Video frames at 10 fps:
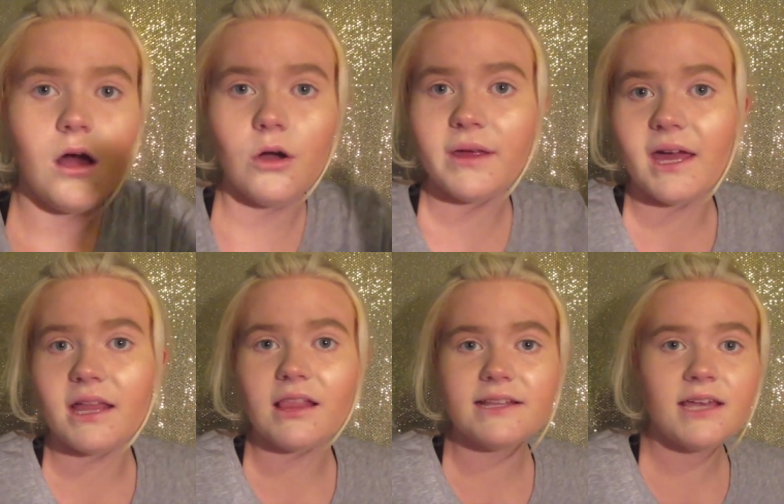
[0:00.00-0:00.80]
okay,
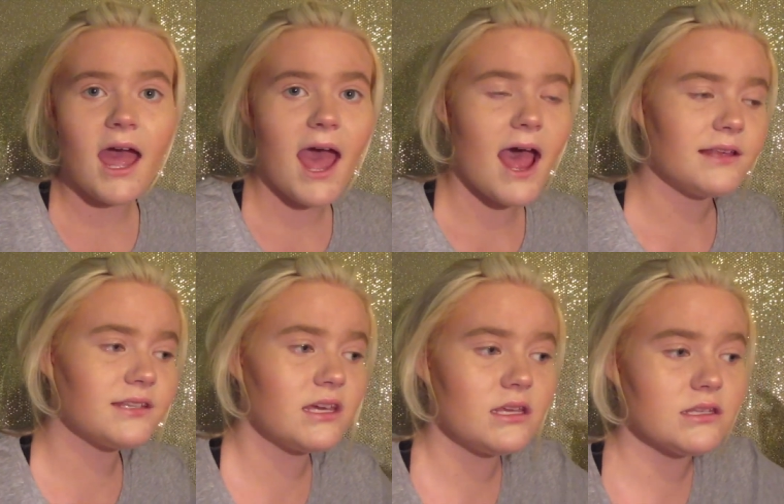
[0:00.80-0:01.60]
I'd like to ask,
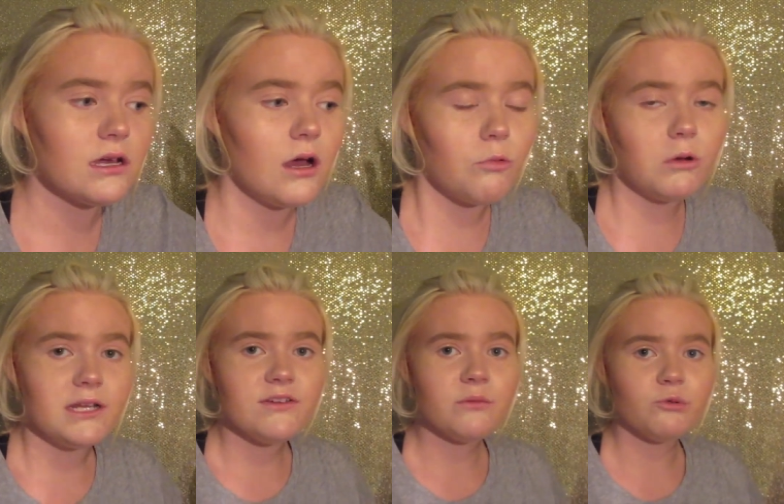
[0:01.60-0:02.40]
is one
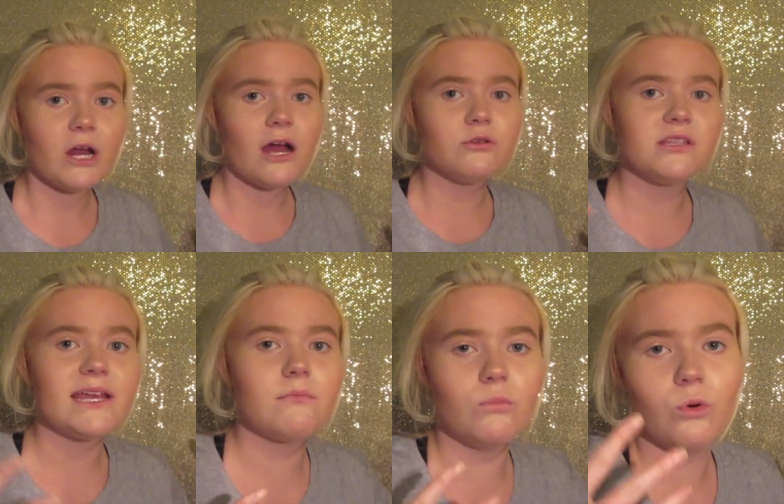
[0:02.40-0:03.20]
of your brows
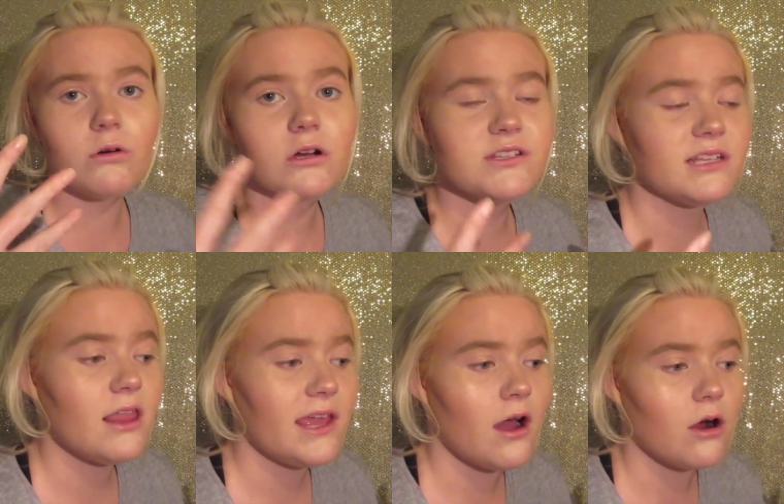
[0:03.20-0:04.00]
like more
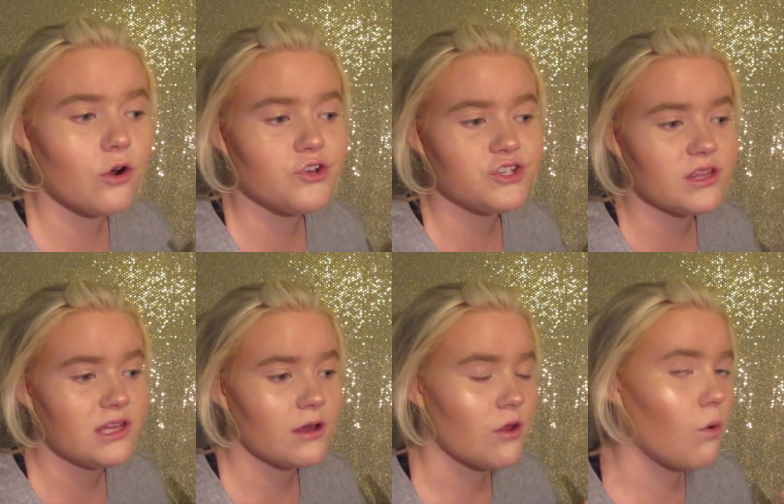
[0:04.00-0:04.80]
slightly arched than
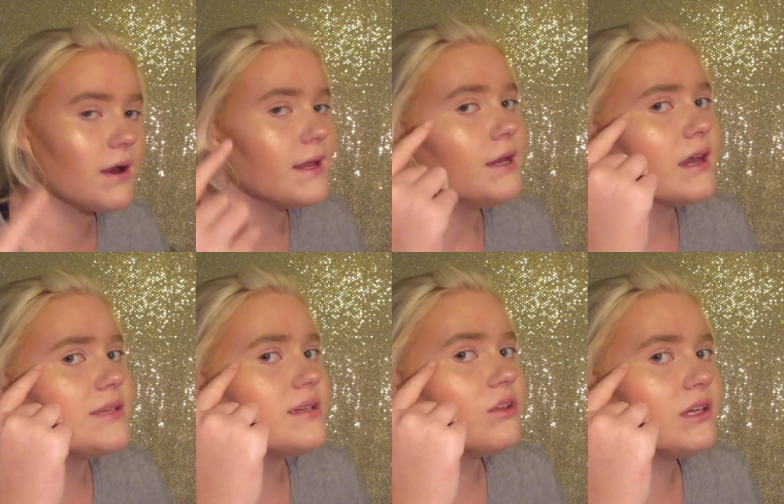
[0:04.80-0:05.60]
the other one? Because
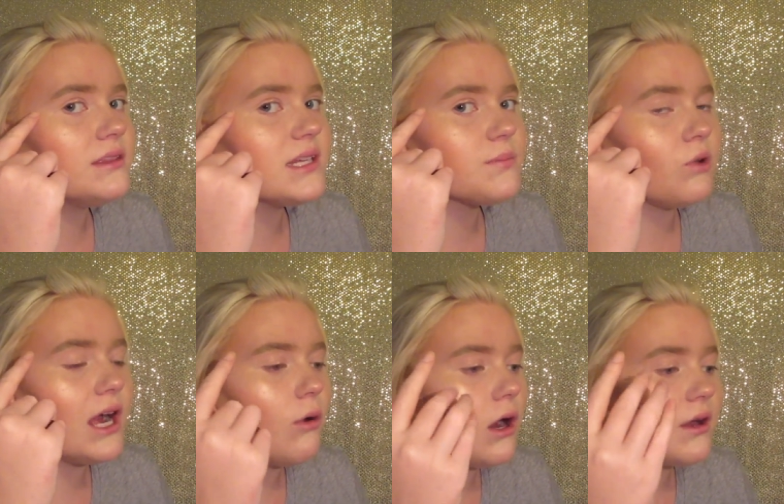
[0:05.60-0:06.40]
I mean, look at this
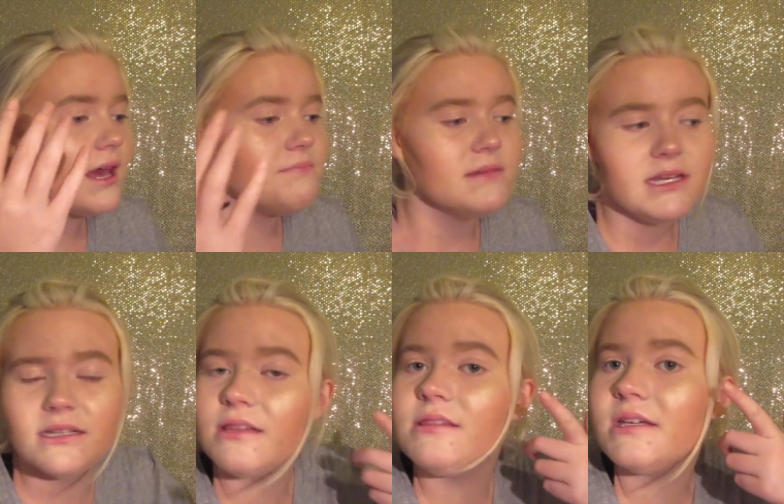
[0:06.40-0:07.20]
brow, okay?
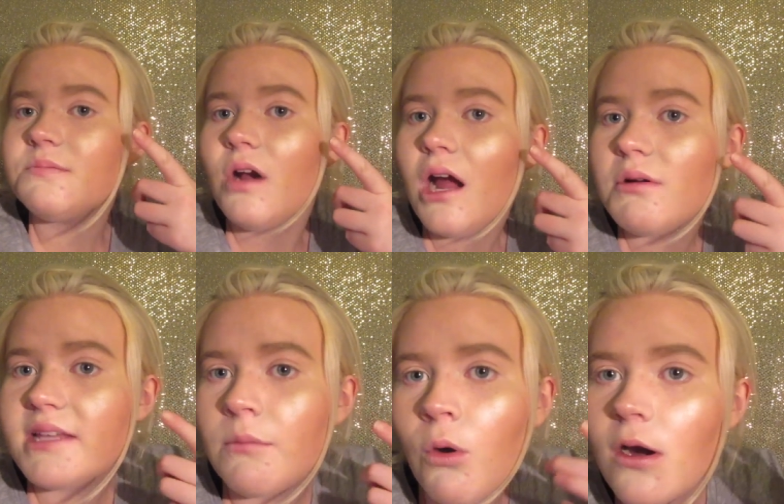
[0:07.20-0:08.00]
And then this brow is
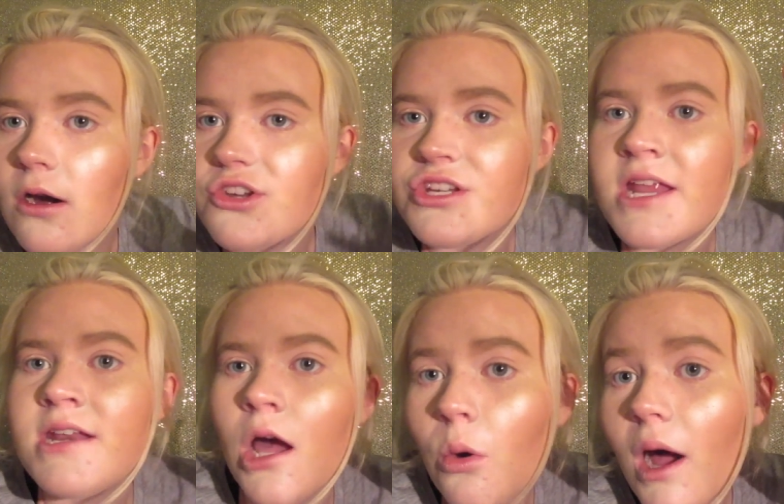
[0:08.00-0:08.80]
like more arched. And
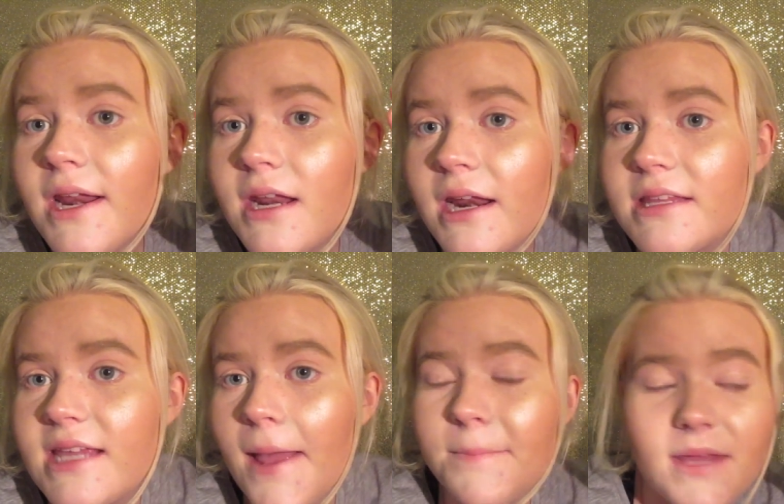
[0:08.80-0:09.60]
no, I did not
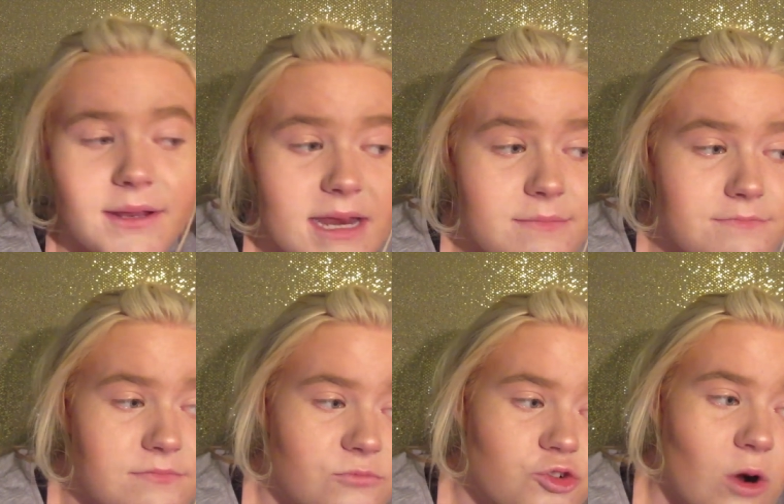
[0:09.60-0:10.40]
attempt, I didn't
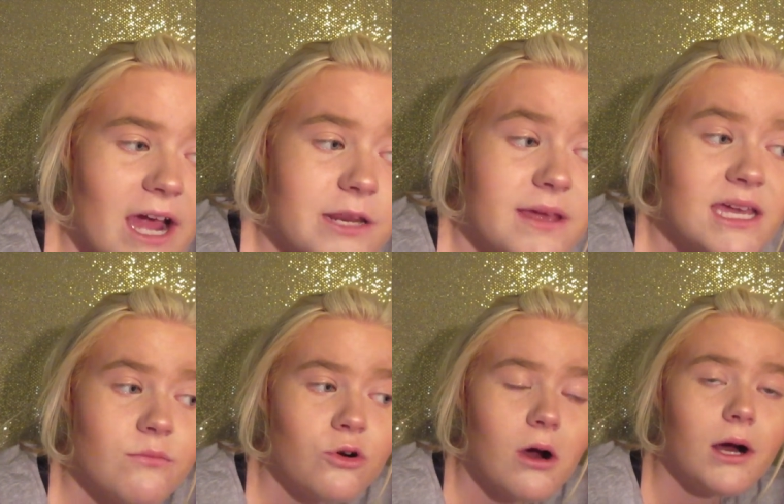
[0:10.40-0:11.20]
try to make it
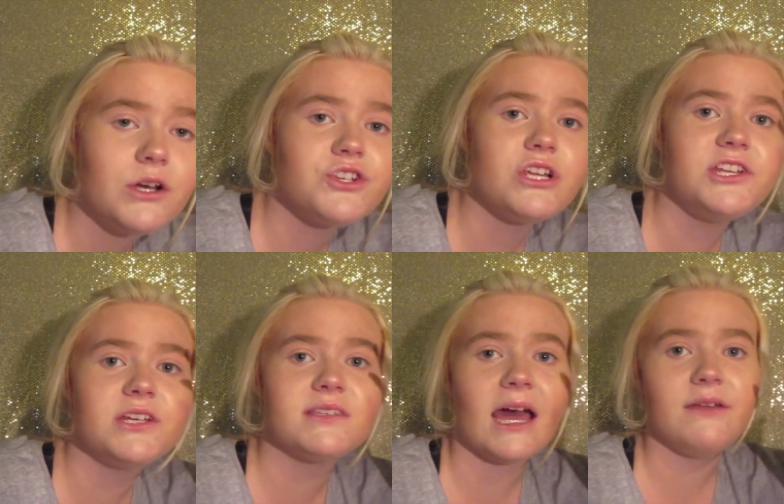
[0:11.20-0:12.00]
more arched. It
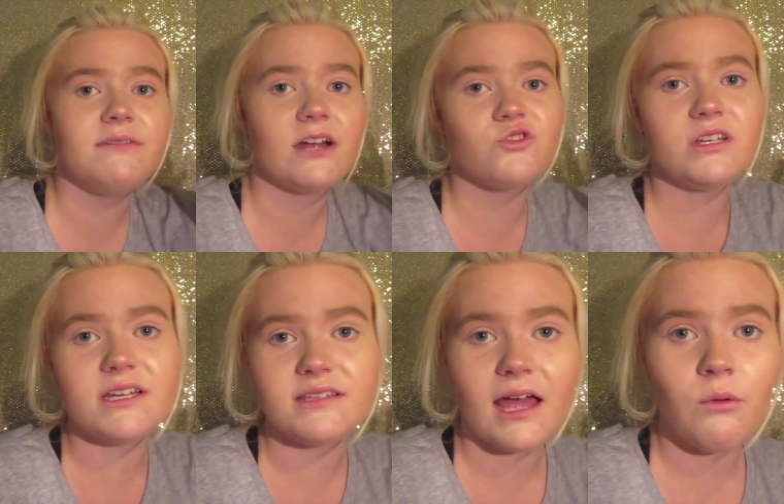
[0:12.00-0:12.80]
just kind of naturally
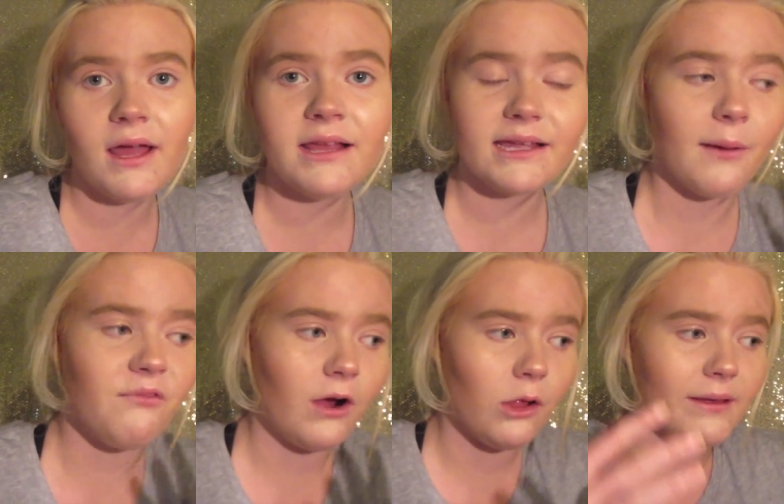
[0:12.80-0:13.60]
is that way. Like I'm
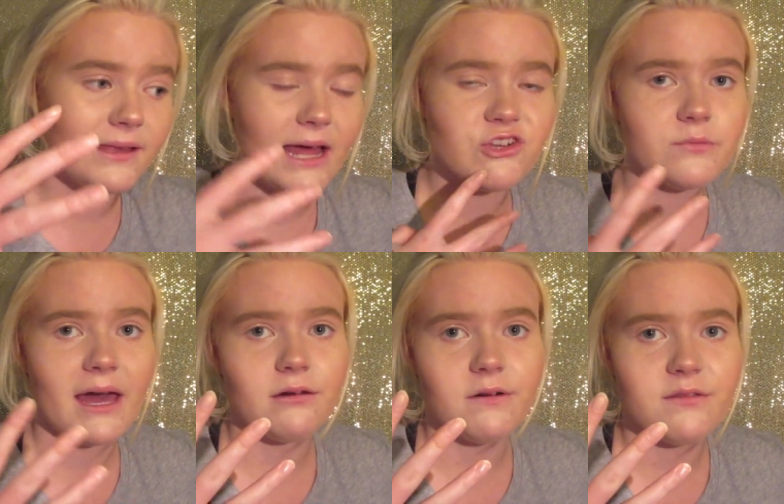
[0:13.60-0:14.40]
following the natural
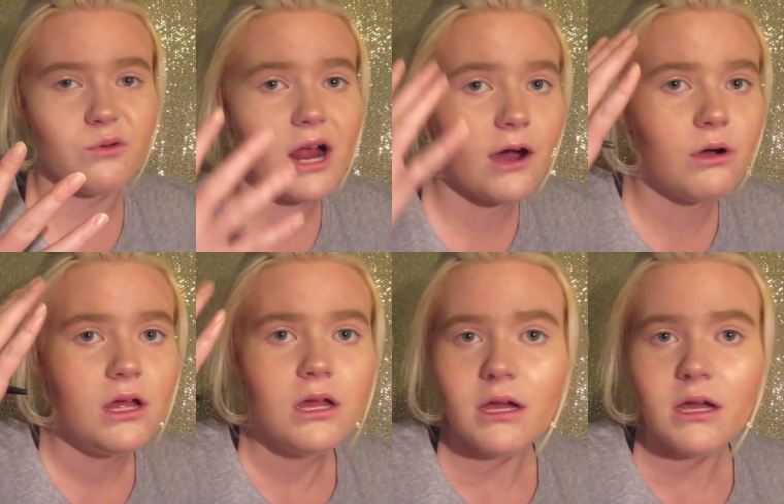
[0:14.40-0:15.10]
pattern of the brow